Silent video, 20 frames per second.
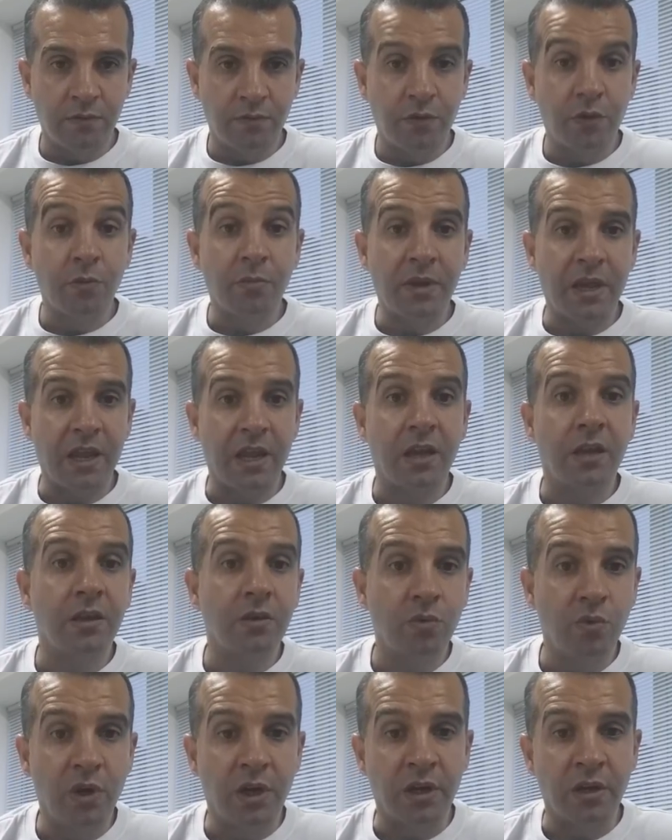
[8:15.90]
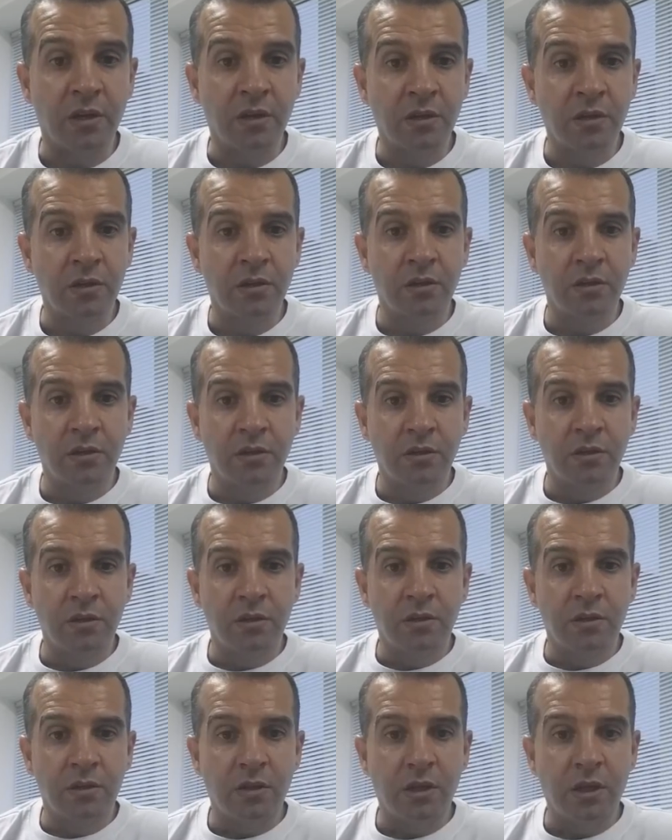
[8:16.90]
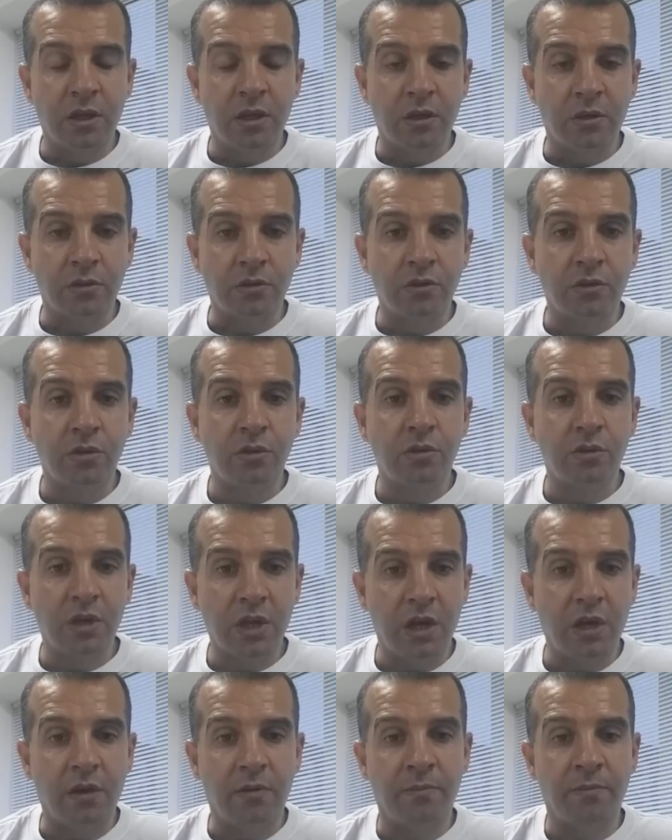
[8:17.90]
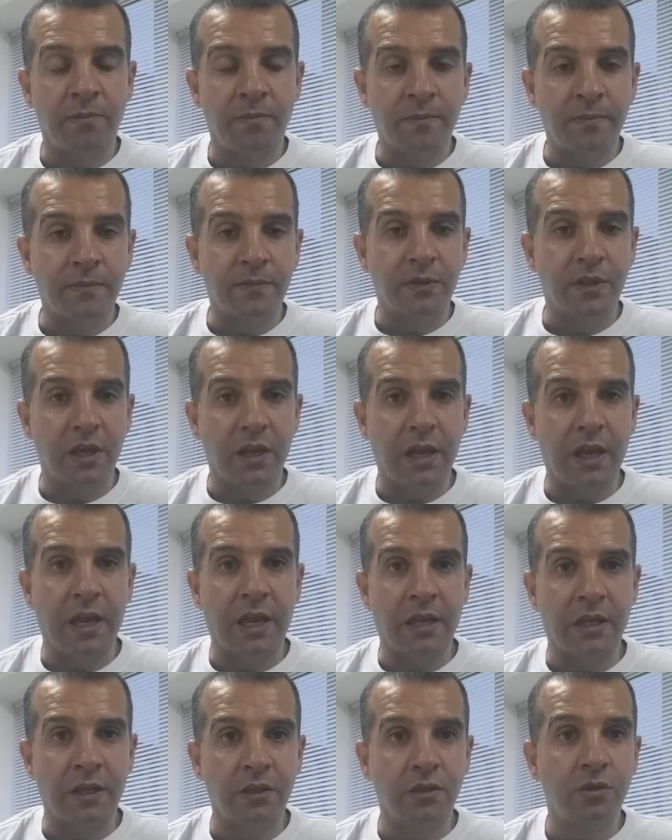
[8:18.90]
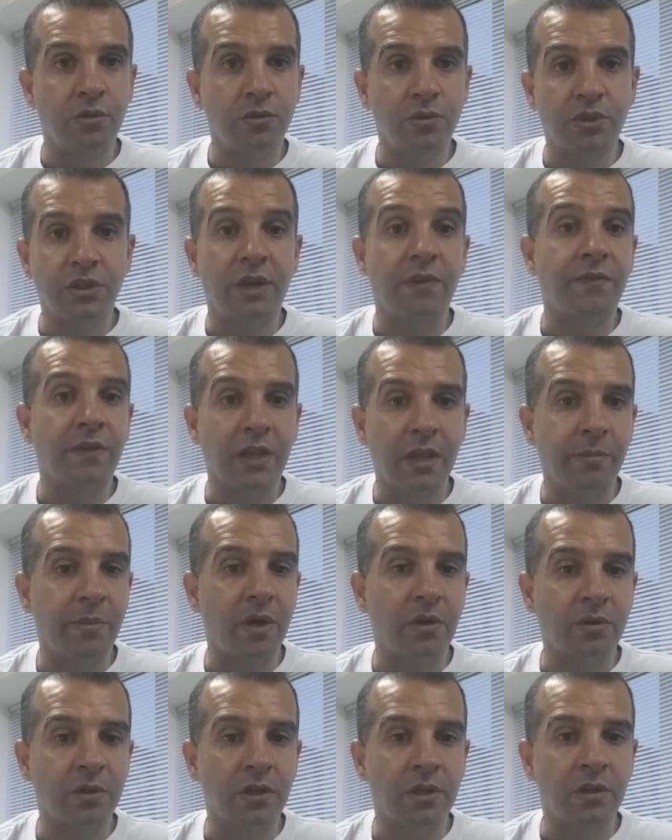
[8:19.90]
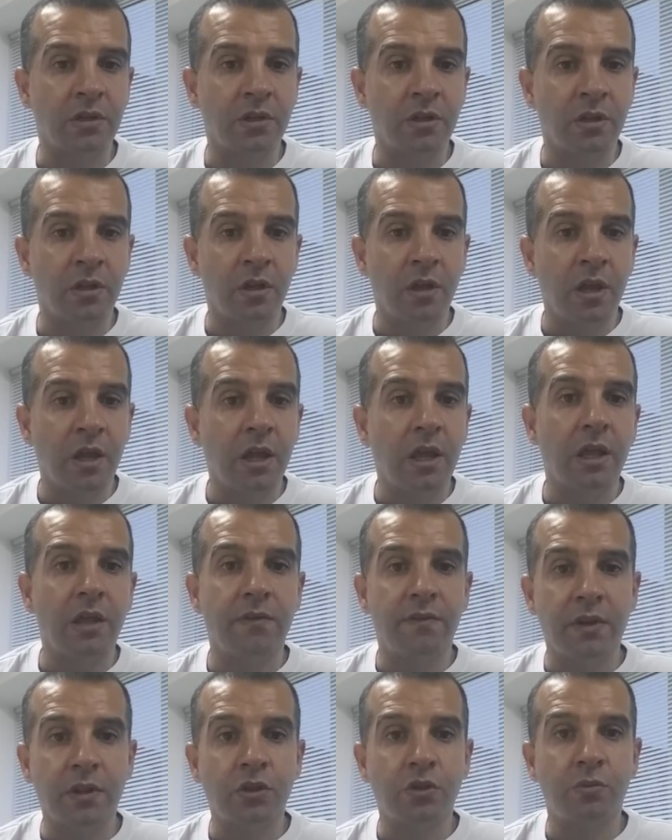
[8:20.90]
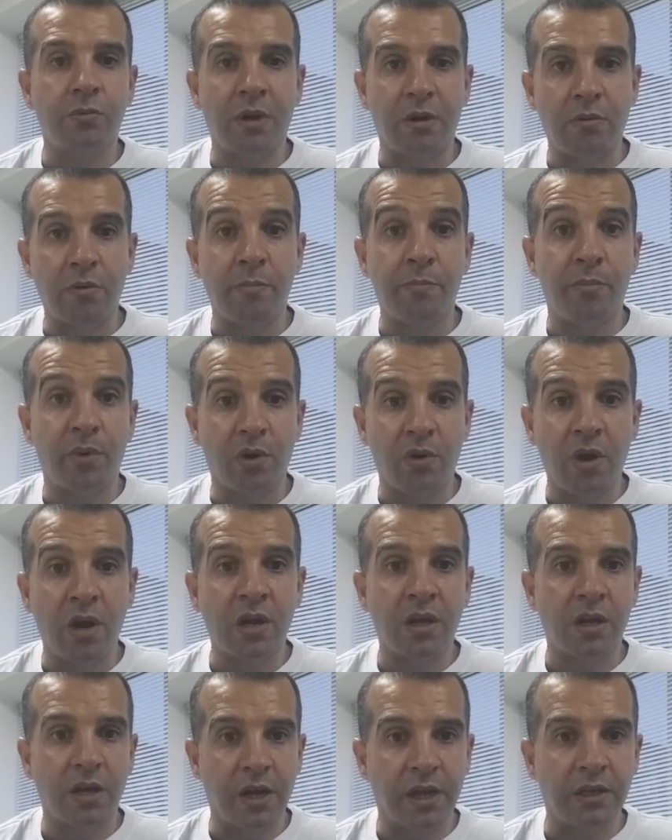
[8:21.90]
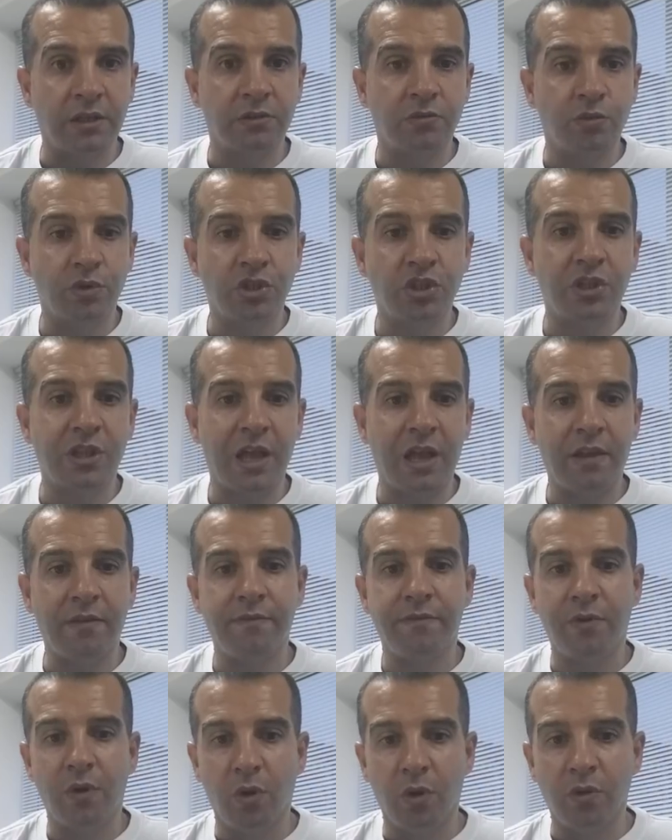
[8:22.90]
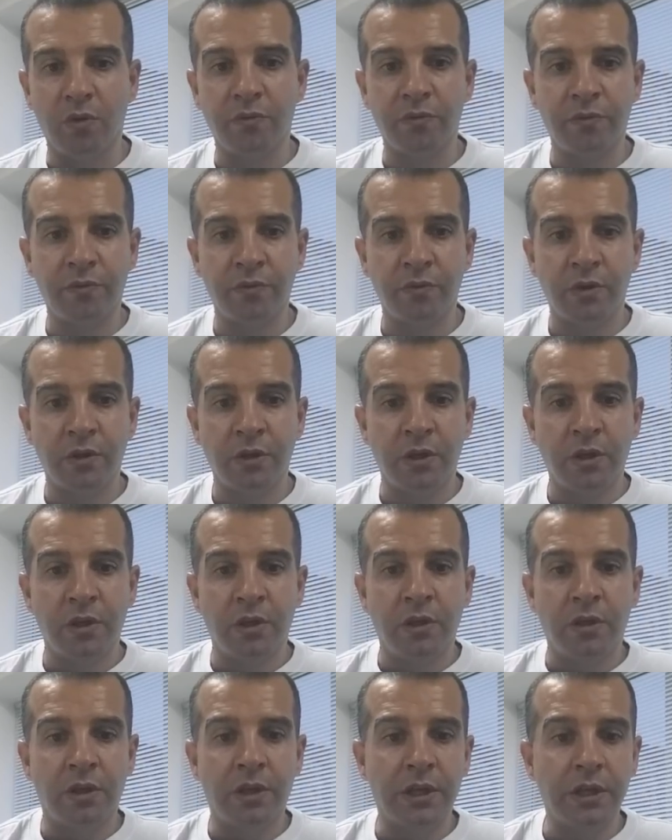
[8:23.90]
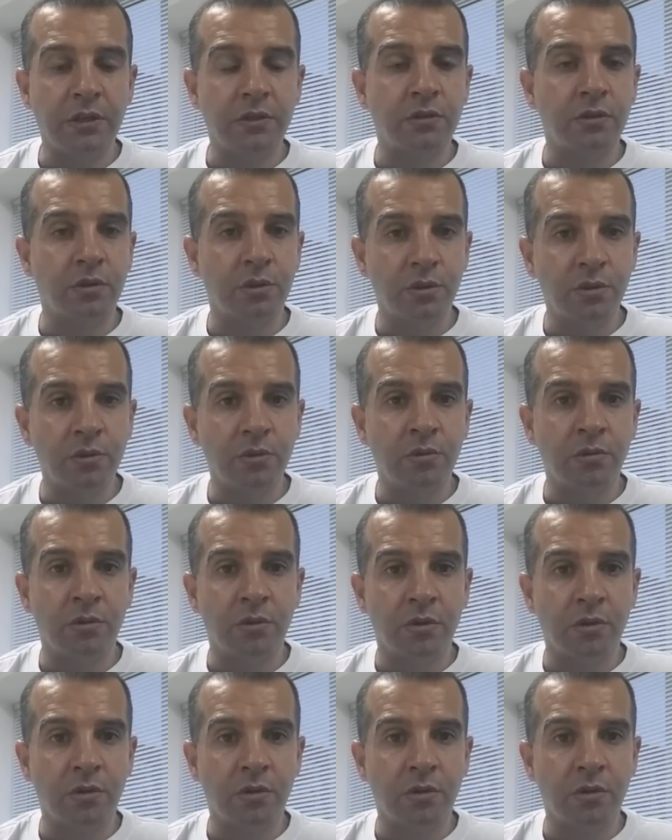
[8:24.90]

from anyone, you know, to come and do something about it. Even to my barangays, which they involve into,